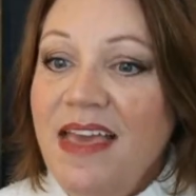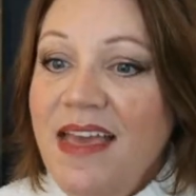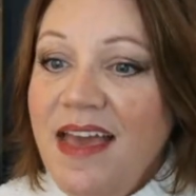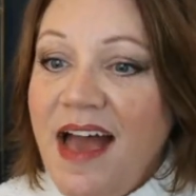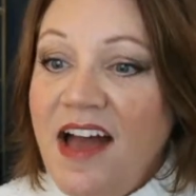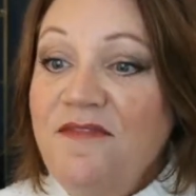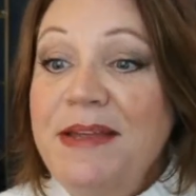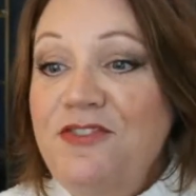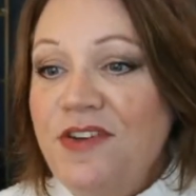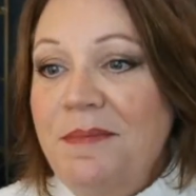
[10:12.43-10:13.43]
I've
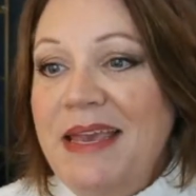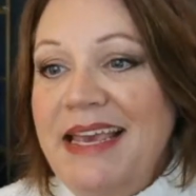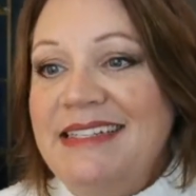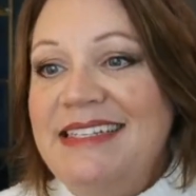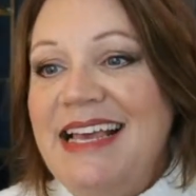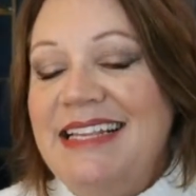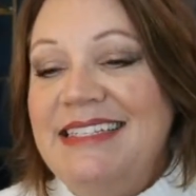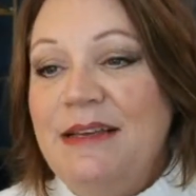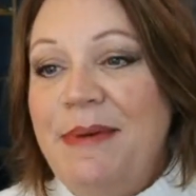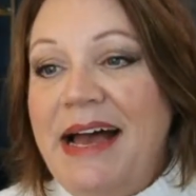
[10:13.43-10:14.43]
been dreaming
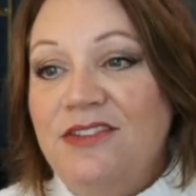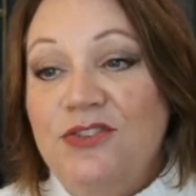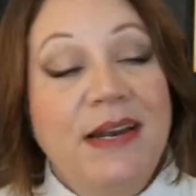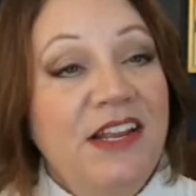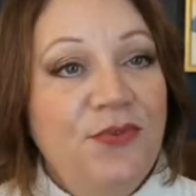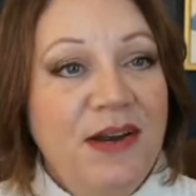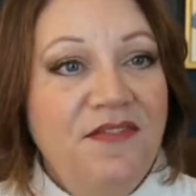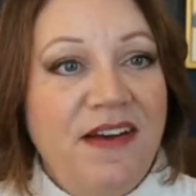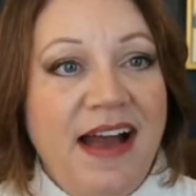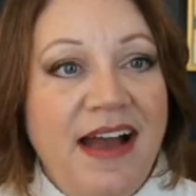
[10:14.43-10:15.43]
since about
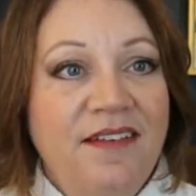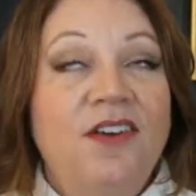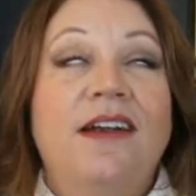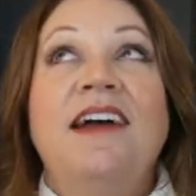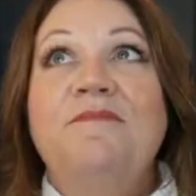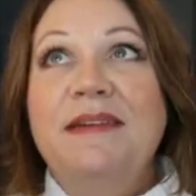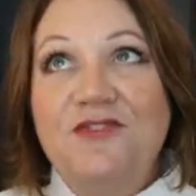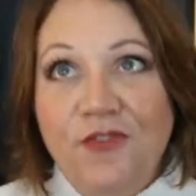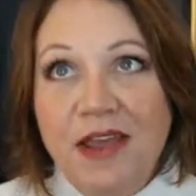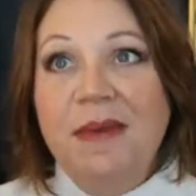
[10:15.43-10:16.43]
2025, or I've been
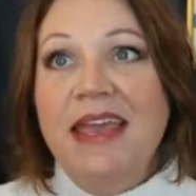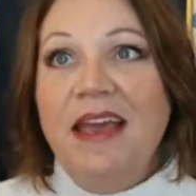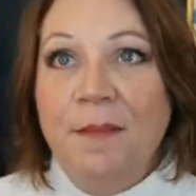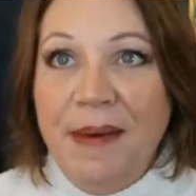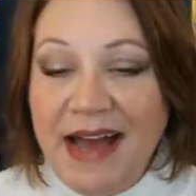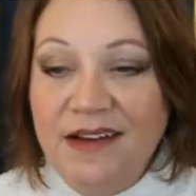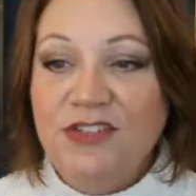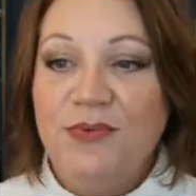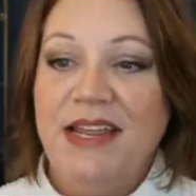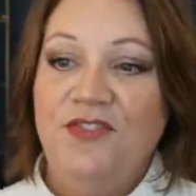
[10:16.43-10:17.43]
dreaming about
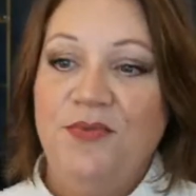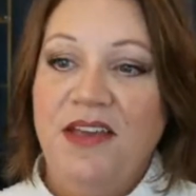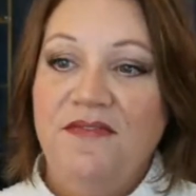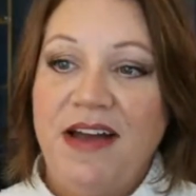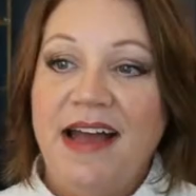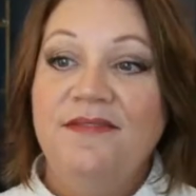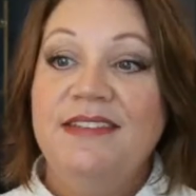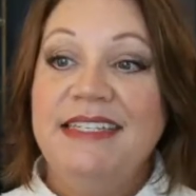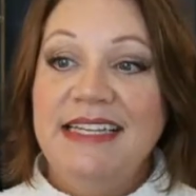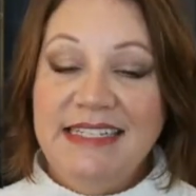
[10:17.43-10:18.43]
2025
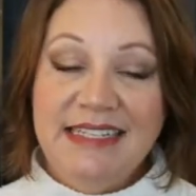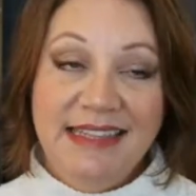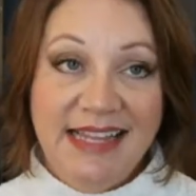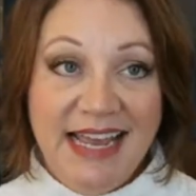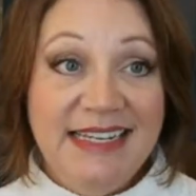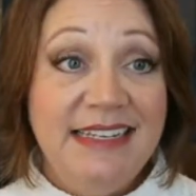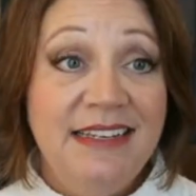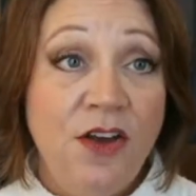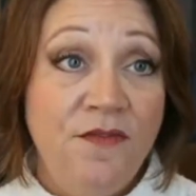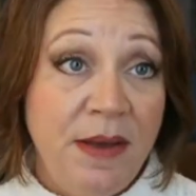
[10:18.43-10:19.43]
since late
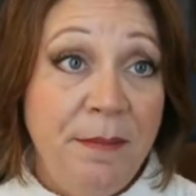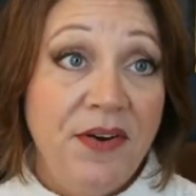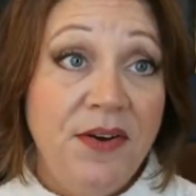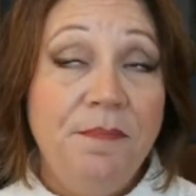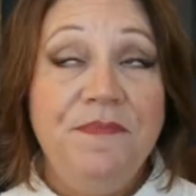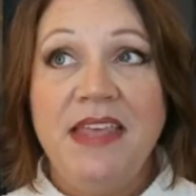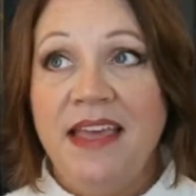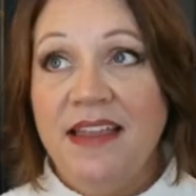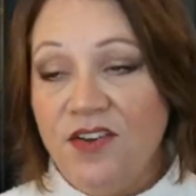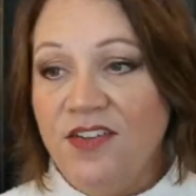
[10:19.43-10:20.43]
November
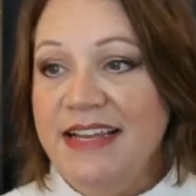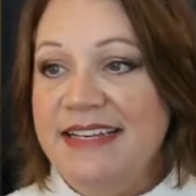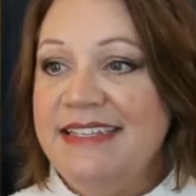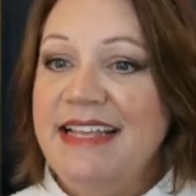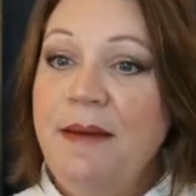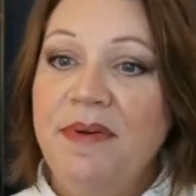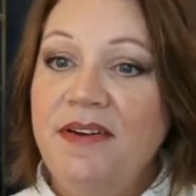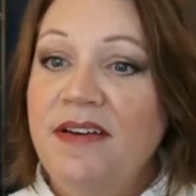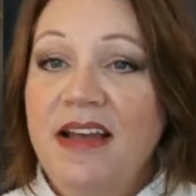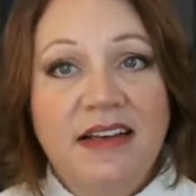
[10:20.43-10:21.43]
and early
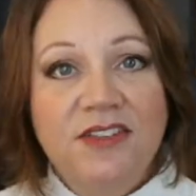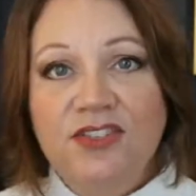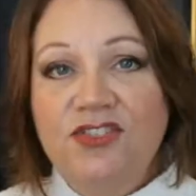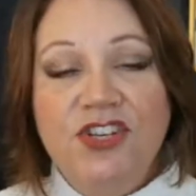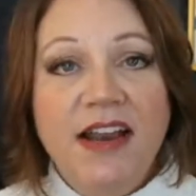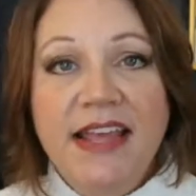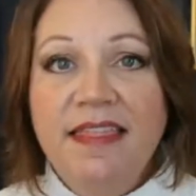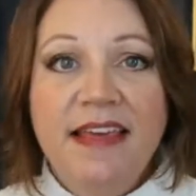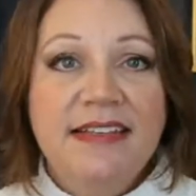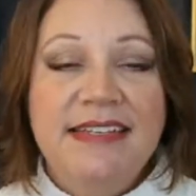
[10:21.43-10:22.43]
December, just jotting
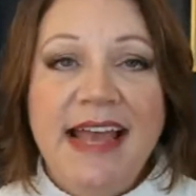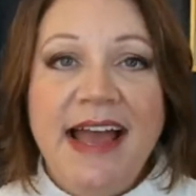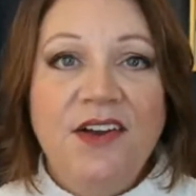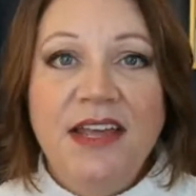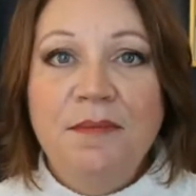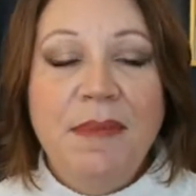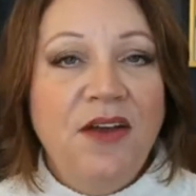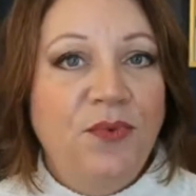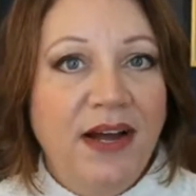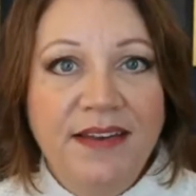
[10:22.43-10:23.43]
things down in my
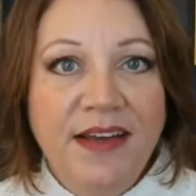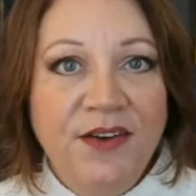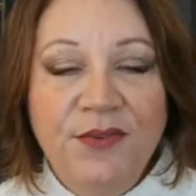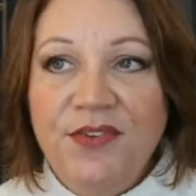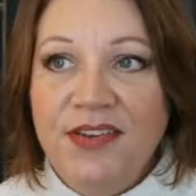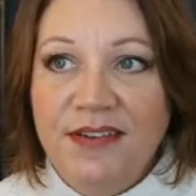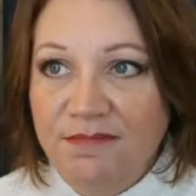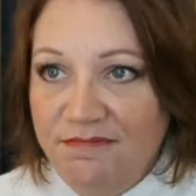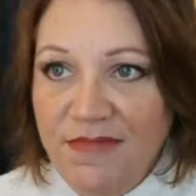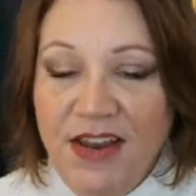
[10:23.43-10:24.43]
OneNote,
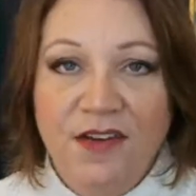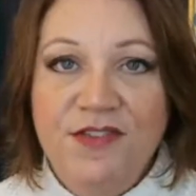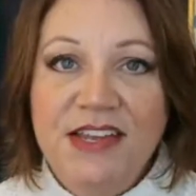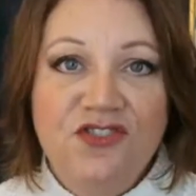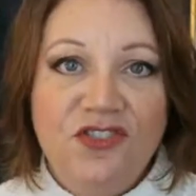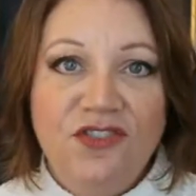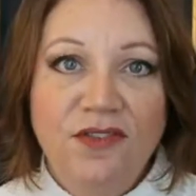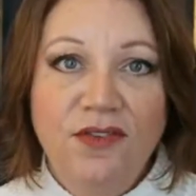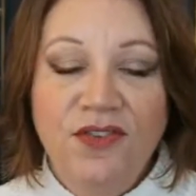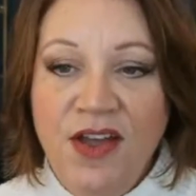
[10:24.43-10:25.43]

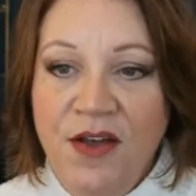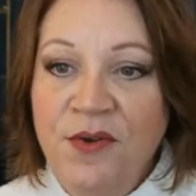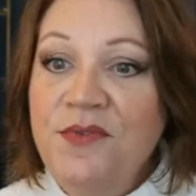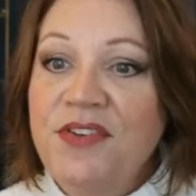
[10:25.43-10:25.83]
digital note,